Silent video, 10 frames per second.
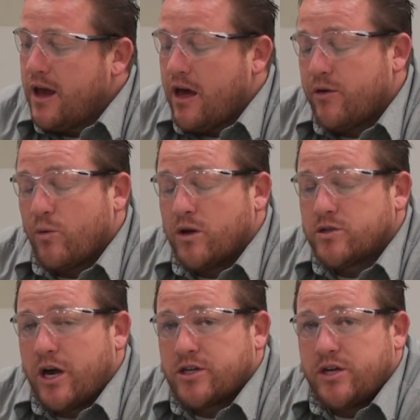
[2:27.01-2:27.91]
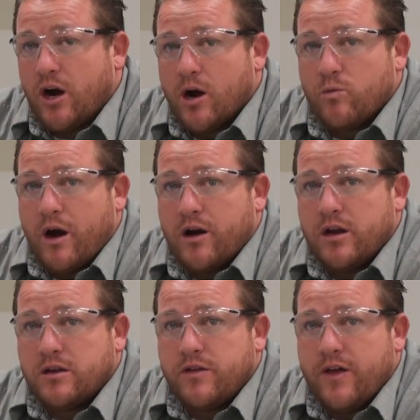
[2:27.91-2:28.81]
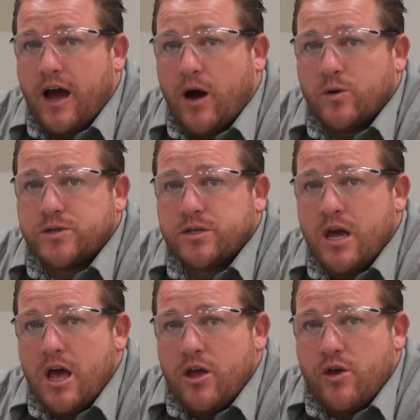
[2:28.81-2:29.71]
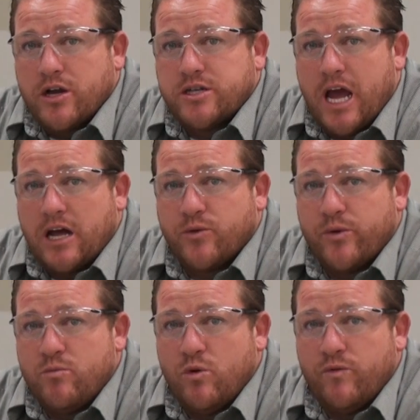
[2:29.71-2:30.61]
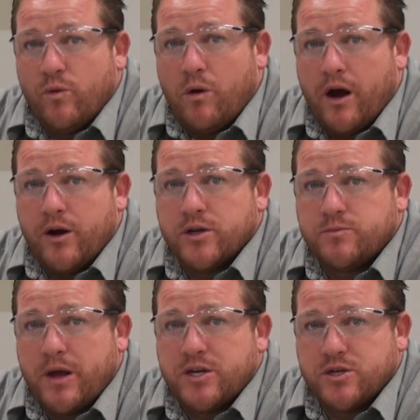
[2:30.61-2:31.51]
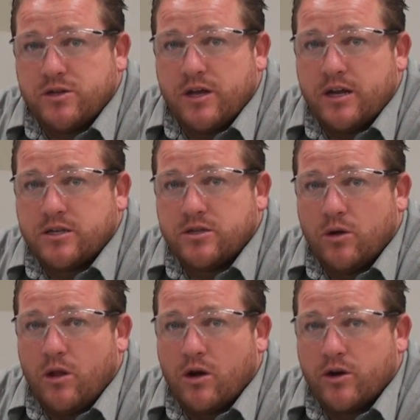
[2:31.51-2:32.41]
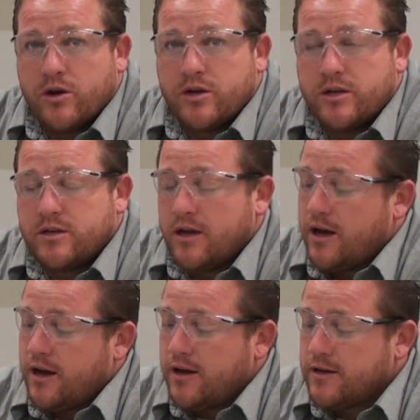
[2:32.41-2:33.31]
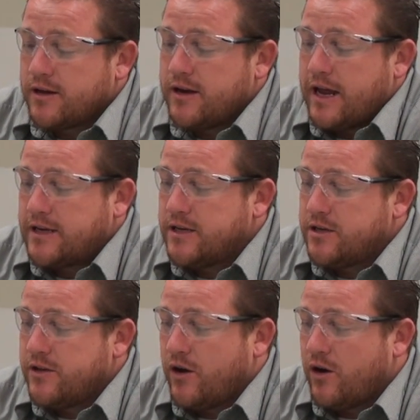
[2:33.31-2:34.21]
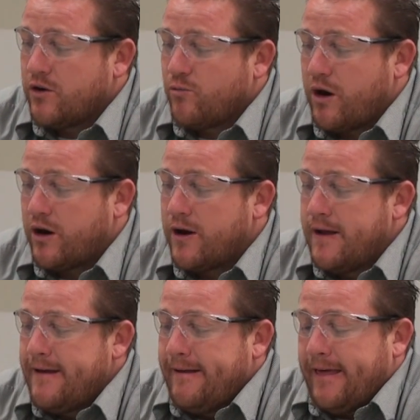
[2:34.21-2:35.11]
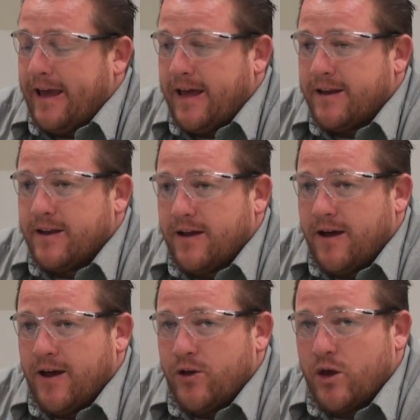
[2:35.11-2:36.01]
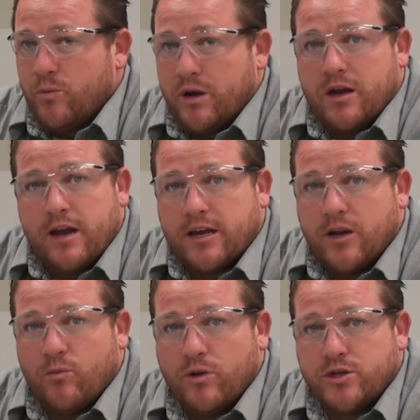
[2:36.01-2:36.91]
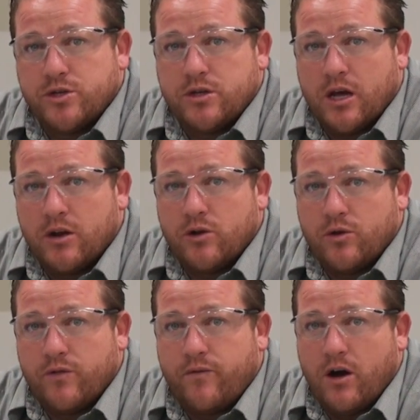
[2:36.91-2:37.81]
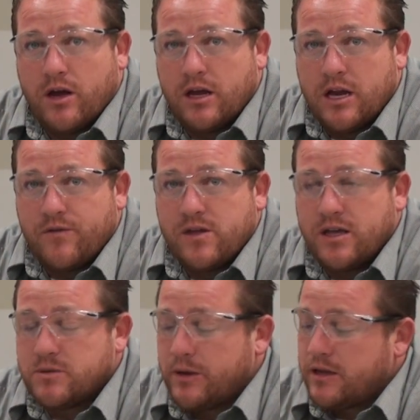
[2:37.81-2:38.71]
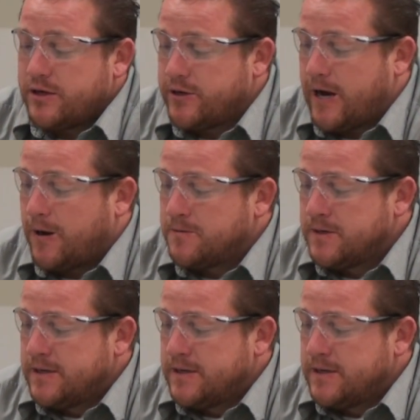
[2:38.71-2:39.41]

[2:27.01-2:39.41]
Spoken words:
Other ones are actually hardwired into the house. You actually have to remove the wires, make sure that it's no longer connected to the hard wire, and you can reconnect it once you're done doing the fogging and everything has been cleared out.